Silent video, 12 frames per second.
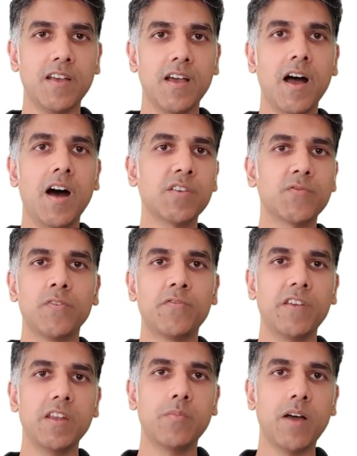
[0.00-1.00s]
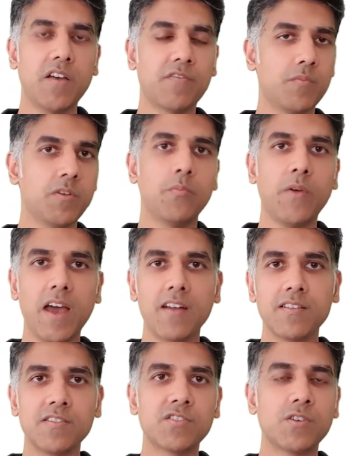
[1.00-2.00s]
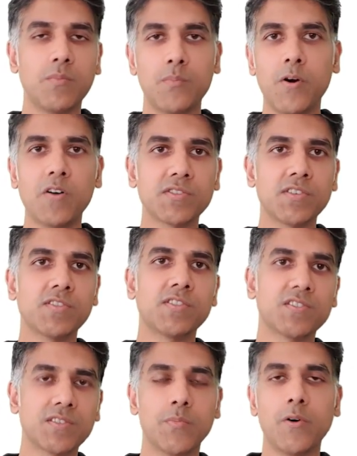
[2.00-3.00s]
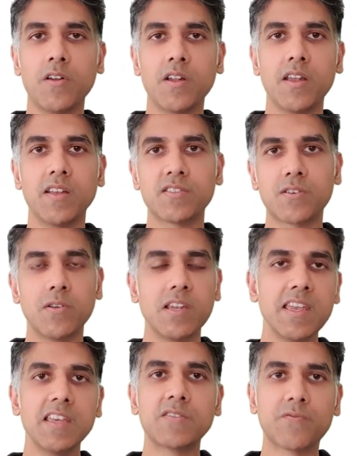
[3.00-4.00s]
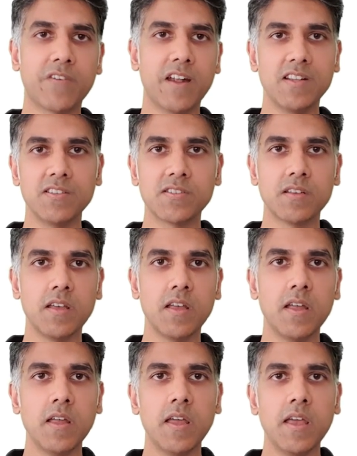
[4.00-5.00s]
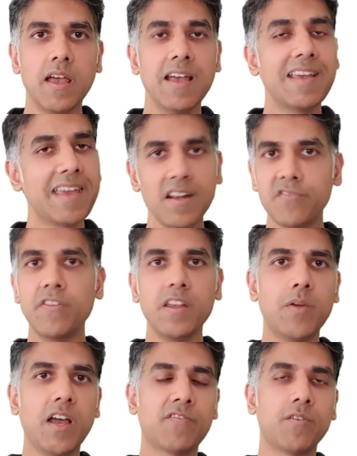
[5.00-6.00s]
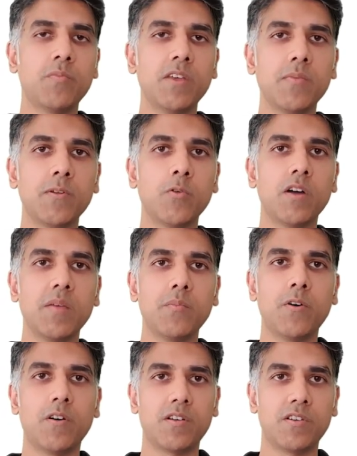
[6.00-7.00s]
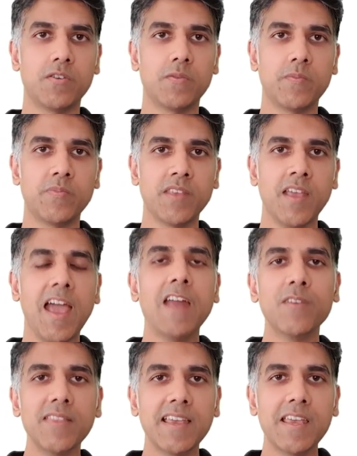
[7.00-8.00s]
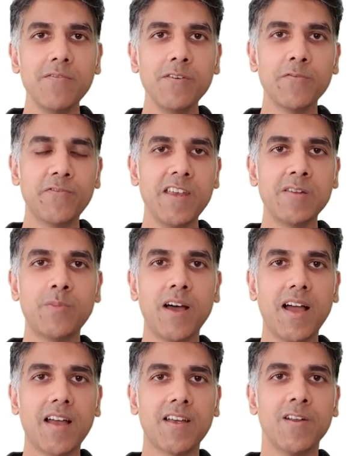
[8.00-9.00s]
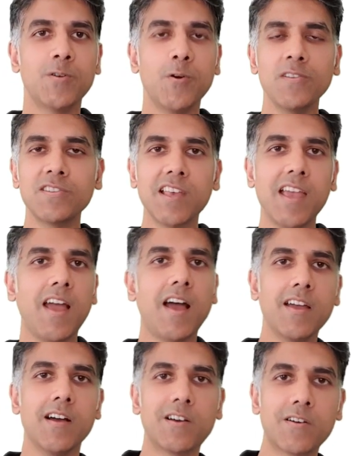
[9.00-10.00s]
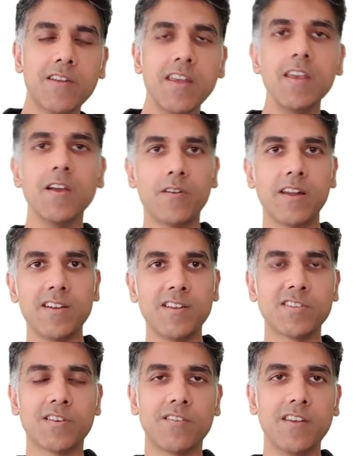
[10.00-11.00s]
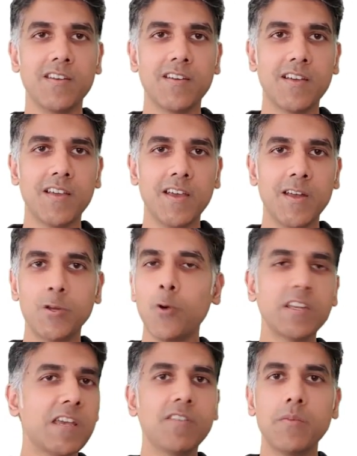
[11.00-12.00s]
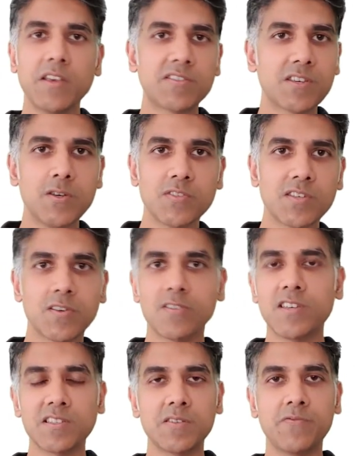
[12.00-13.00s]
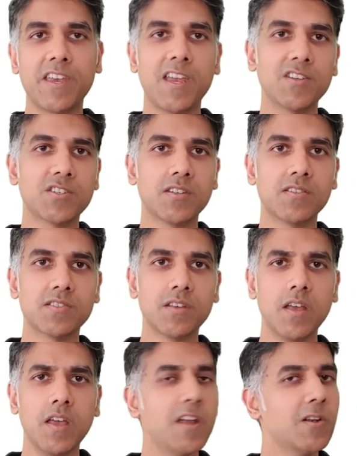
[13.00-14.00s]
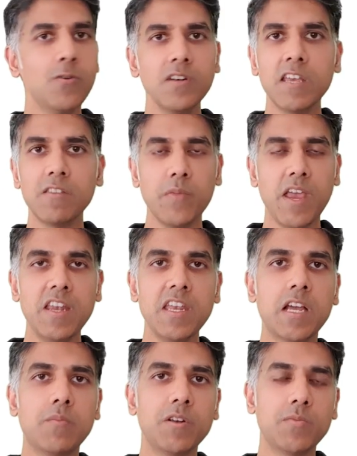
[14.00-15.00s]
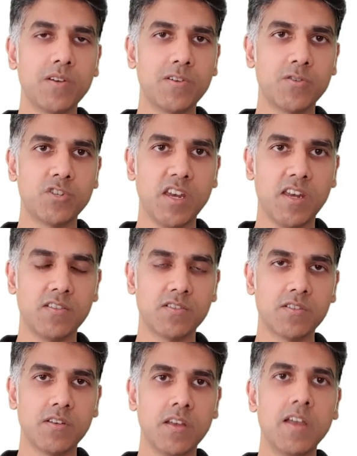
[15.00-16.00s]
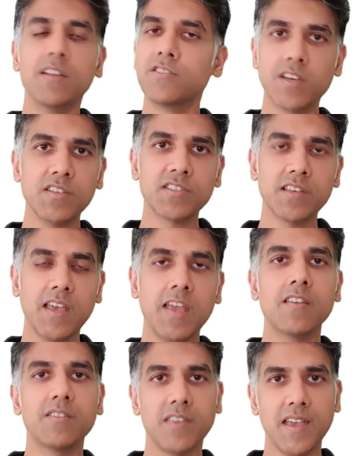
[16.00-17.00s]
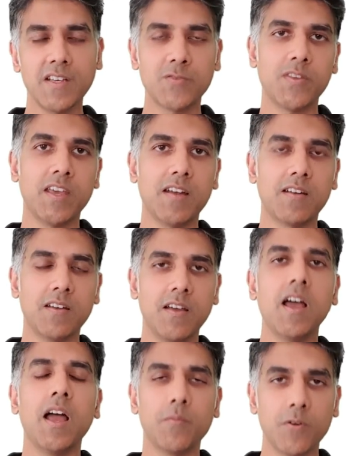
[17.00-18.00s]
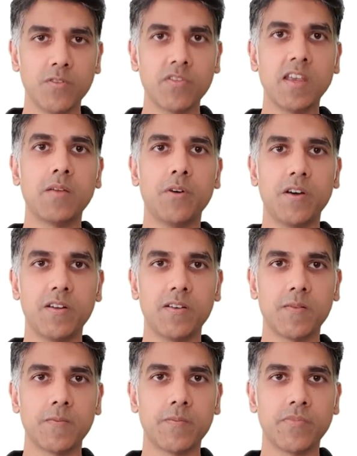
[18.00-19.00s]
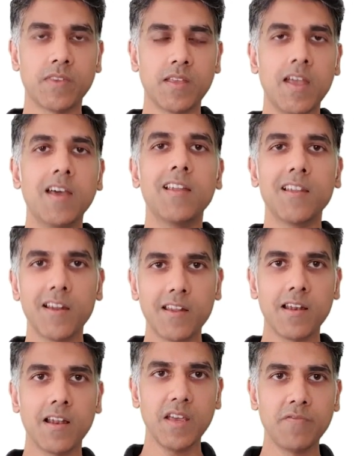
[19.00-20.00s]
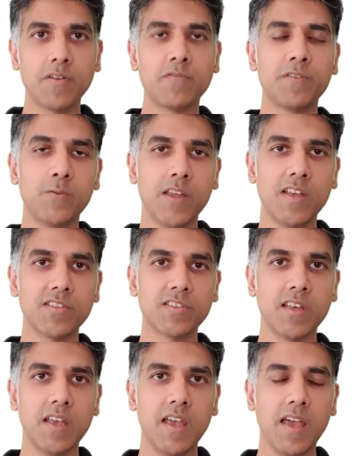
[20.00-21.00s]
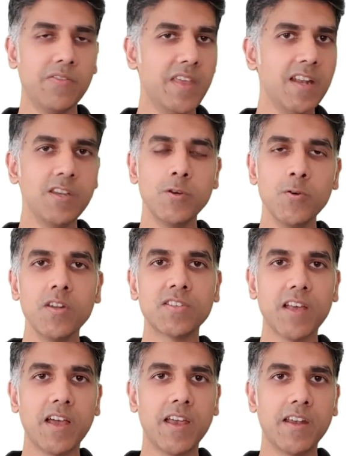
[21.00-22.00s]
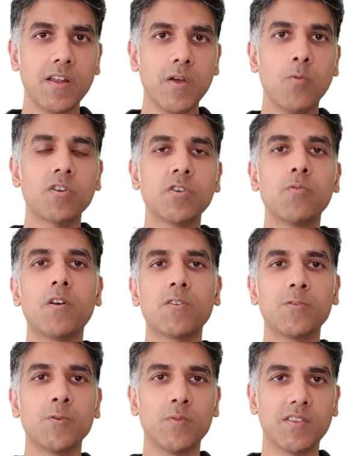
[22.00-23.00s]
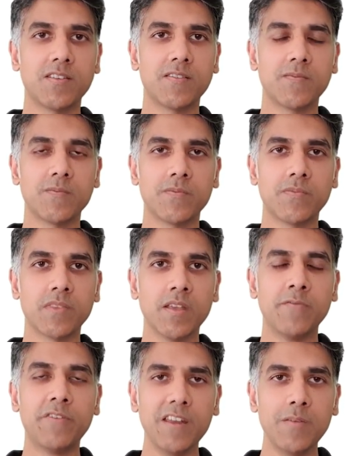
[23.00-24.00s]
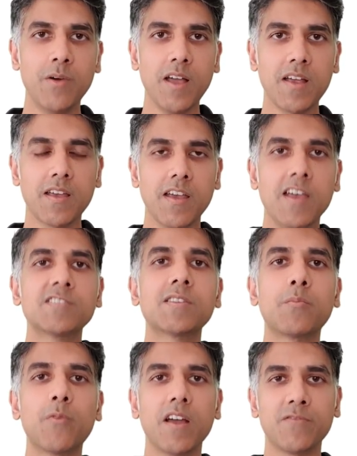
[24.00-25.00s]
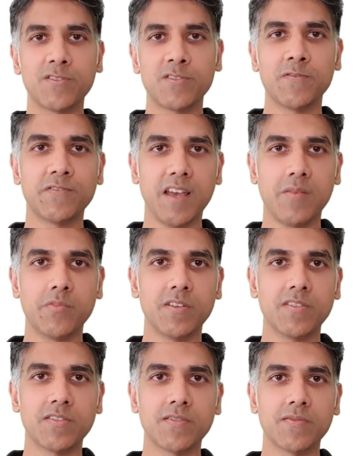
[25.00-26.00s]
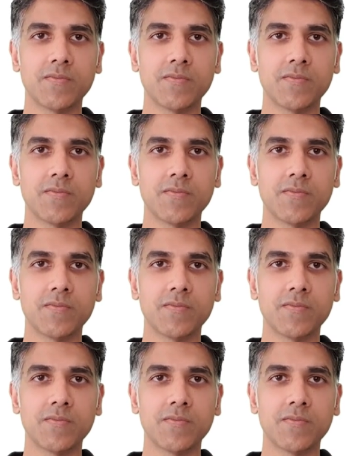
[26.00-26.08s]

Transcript: Ask for feedback from your parents, your bosses, your subordinates, colleagues, friends. Get feedback from people who are important to you. And when they give you feedback, don't say, I agree or I disagree. Don't give them excuses or justifications. Don't give them any commitment to change. Just say, thanks for that. I'm going to think about it. Let it for a few days, and then you decide what you want to do with it. Feedback is the breakfast of champions.